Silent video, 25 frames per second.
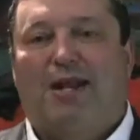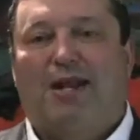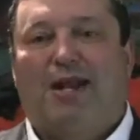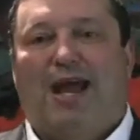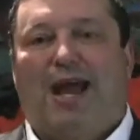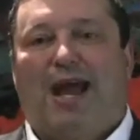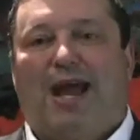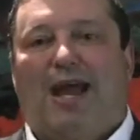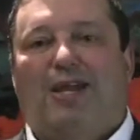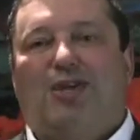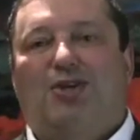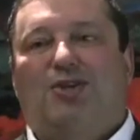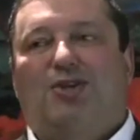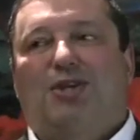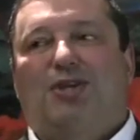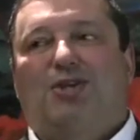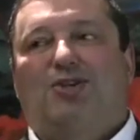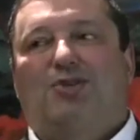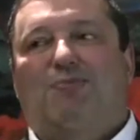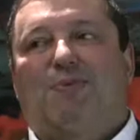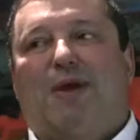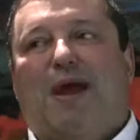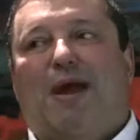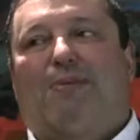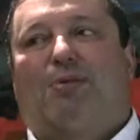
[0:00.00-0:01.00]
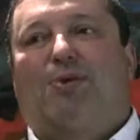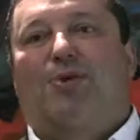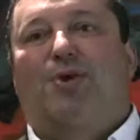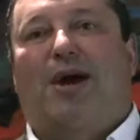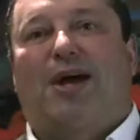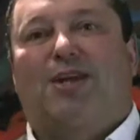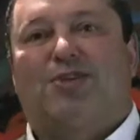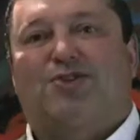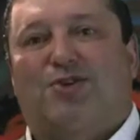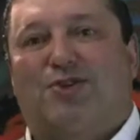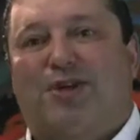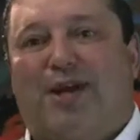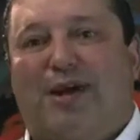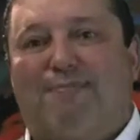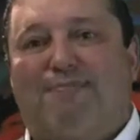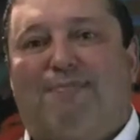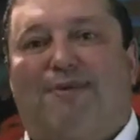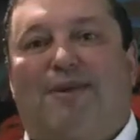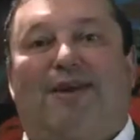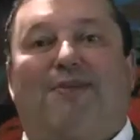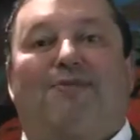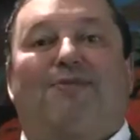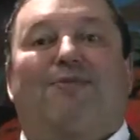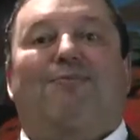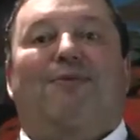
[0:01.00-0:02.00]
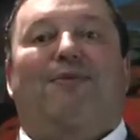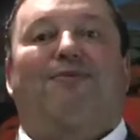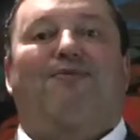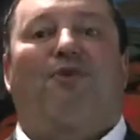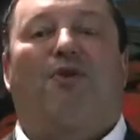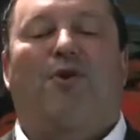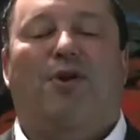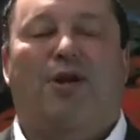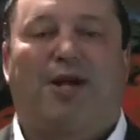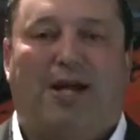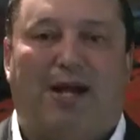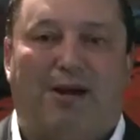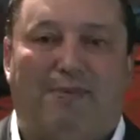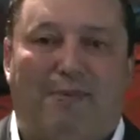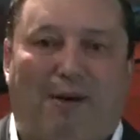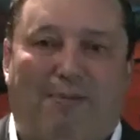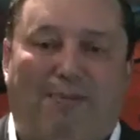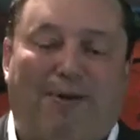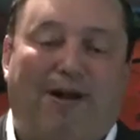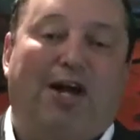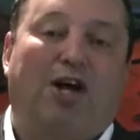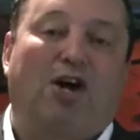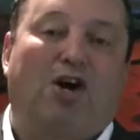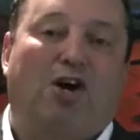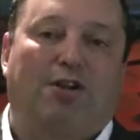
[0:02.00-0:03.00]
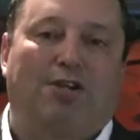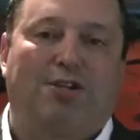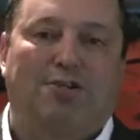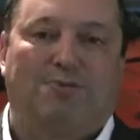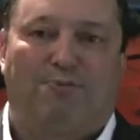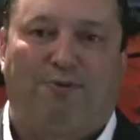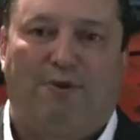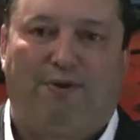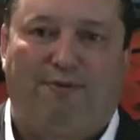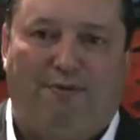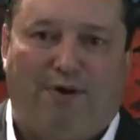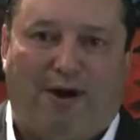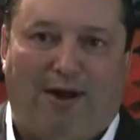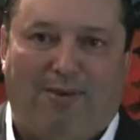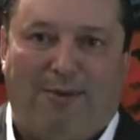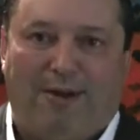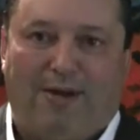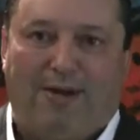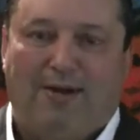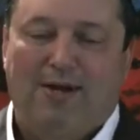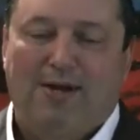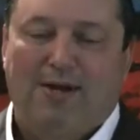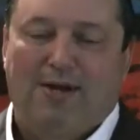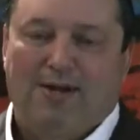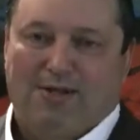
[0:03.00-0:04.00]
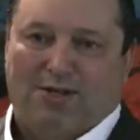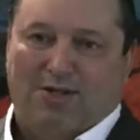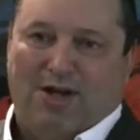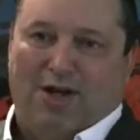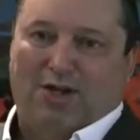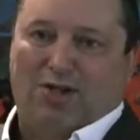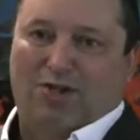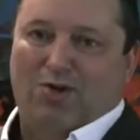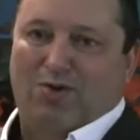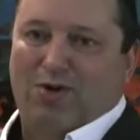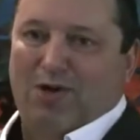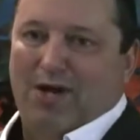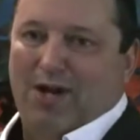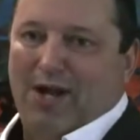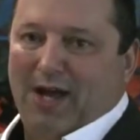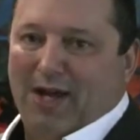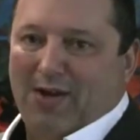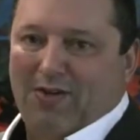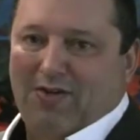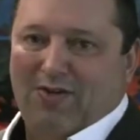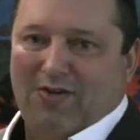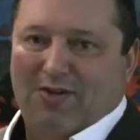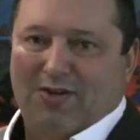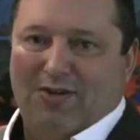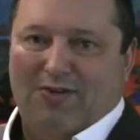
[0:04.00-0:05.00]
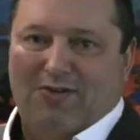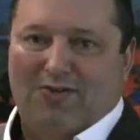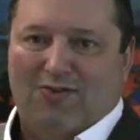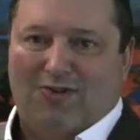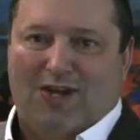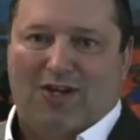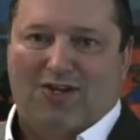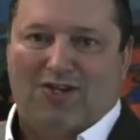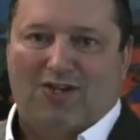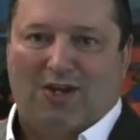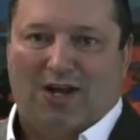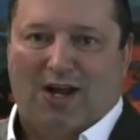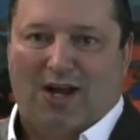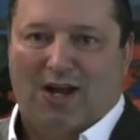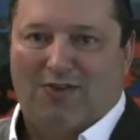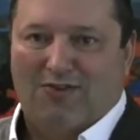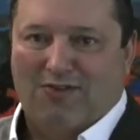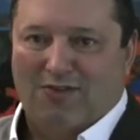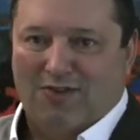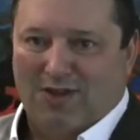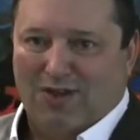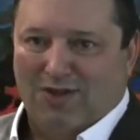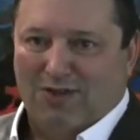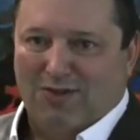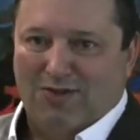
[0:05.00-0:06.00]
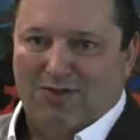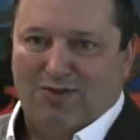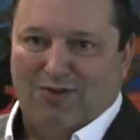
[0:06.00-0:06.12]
in, and you need to be able to answer them even before they come up. And I call this pre-framing. Talk to you in the next section, guys. Talk to